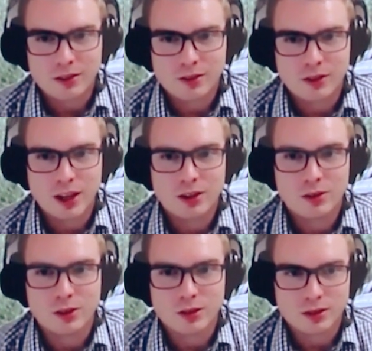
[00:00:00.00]
of the van
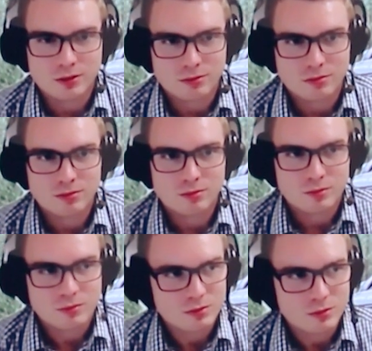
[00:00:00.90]
all his
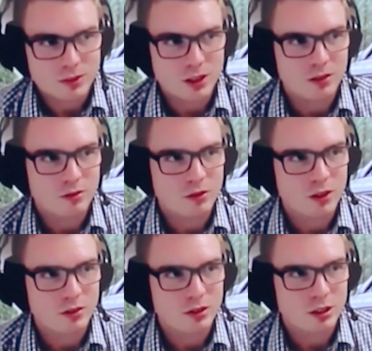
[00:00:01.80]
5
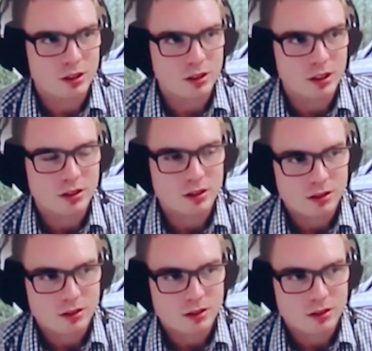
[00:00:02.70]
or 6 years,